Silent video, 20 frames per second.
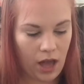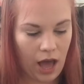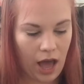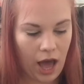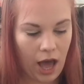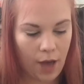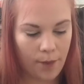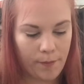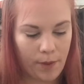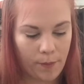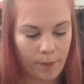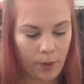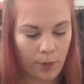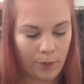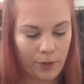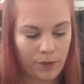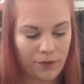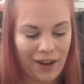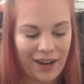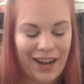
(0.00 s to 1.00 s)

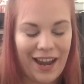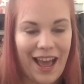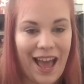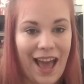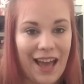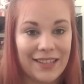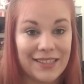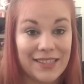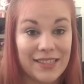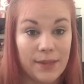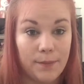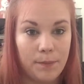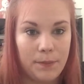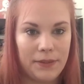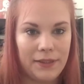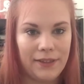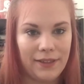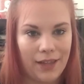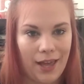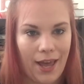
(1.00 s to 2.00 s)
but we read it as the
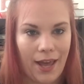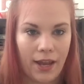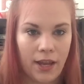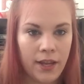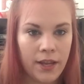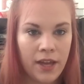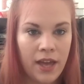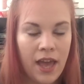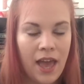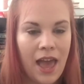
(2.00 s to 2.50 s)
play,